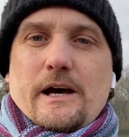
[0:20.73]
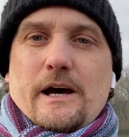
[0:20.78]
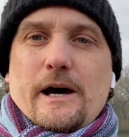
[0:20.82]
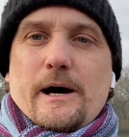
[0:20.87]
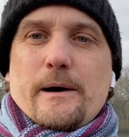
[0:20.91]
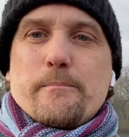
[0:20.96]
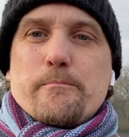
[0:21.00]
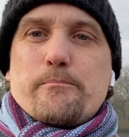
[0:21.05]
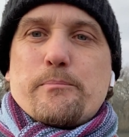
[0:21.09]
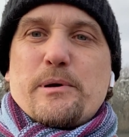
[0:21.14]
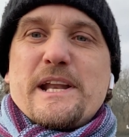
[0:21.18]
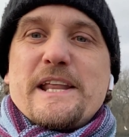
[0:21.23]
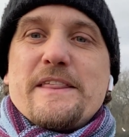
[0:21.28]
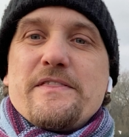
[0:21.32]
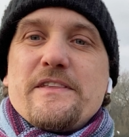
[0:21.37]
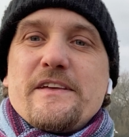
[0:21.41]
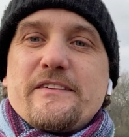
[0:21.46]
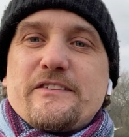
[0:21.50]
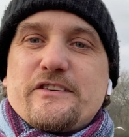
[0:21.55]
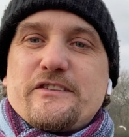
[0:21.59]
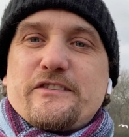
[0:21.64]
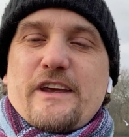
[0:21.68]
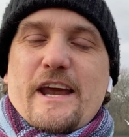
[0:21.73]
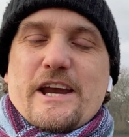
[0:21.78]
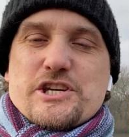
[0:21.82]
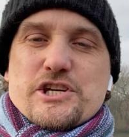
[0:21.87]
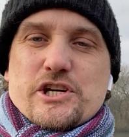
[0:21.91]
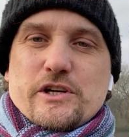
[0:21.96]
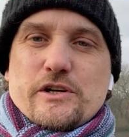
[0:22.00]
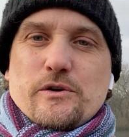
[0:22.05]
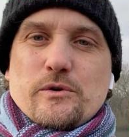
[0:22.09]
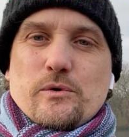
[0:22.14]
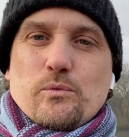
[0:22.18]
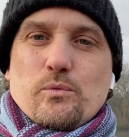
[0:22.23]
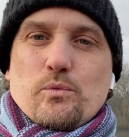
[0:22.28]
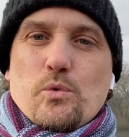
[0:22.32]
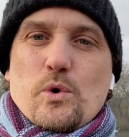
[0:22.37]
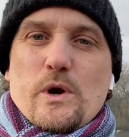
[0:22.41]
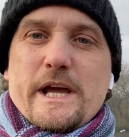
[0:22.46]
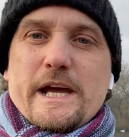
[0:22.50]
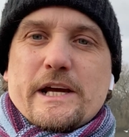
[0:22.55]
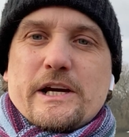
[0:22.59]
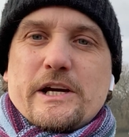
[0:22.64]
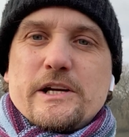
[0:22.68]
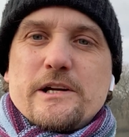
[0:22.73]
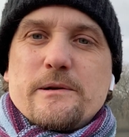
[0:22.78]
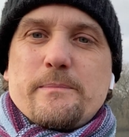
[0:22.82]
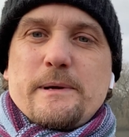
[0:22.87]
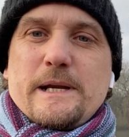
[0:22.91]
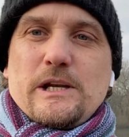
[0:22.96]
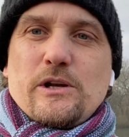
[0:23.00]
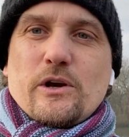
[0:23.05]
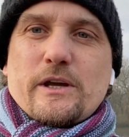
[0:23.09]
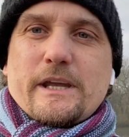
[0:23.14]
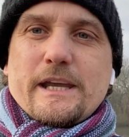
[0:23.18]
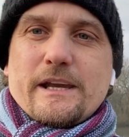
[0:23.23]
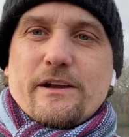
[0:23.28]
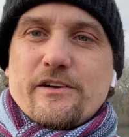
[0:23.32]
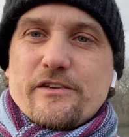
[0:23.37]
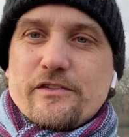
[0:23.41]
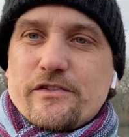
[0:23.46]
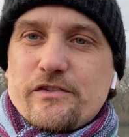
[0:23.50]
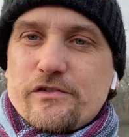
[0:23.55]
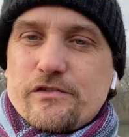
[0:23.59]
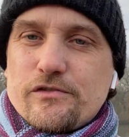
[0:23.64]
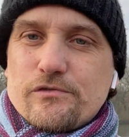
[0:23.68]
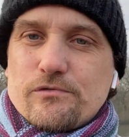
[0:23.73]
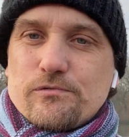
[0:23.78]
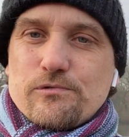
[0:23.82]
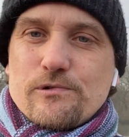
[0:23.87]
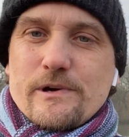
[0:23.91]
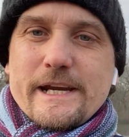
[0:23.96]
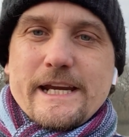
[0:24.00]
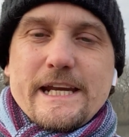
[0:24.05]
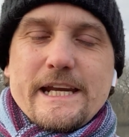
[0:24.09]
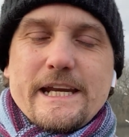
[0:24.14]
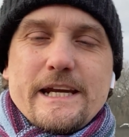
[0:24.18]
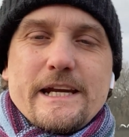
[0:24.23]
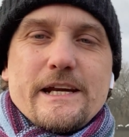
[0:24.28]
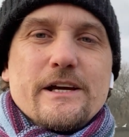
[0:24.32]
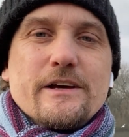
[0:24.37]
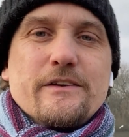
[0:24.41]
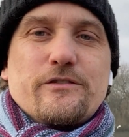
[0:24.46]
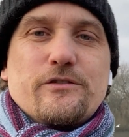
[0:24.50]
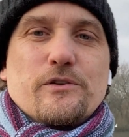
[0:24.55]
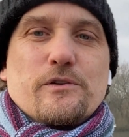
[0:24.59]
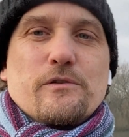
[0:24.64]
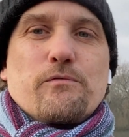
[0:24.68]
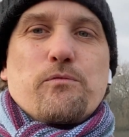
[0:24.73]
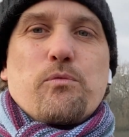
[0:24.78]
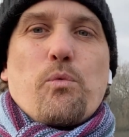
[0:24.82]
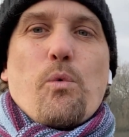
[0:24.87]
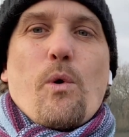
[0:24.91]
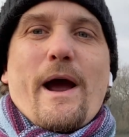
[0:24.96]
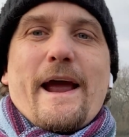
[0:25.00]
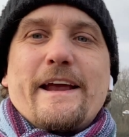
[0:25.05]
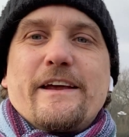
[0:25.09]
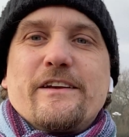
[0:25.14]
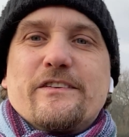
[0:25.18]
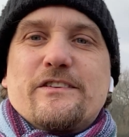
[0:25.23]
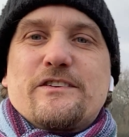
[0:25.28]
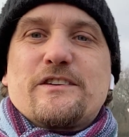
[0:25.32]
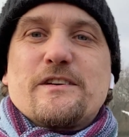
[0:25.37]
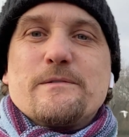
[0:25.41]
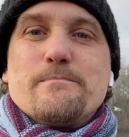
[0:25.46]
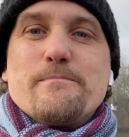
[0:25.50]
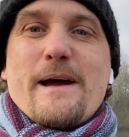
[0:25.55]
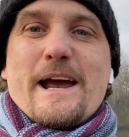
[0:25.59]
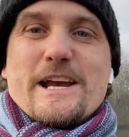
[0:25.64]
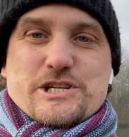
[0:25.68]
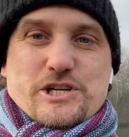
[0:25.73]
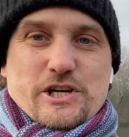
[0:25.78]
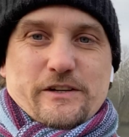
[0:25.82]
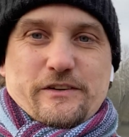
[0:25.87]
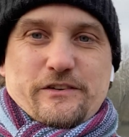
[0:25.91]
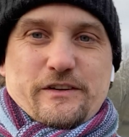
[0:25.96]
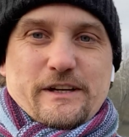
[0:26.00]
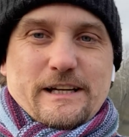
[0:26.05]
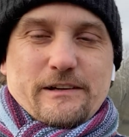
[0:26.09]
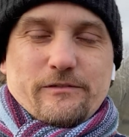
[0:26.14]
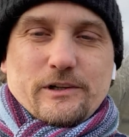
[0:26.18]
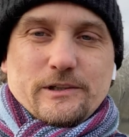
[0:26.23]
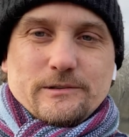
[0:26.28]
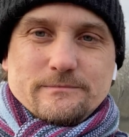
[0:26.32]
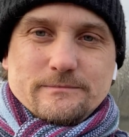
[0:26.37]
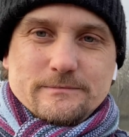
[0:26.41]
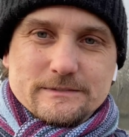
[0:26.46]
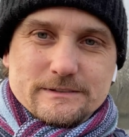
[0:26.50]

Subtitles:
But in this session, we're going to be looking at three sort of ways to measure sea level.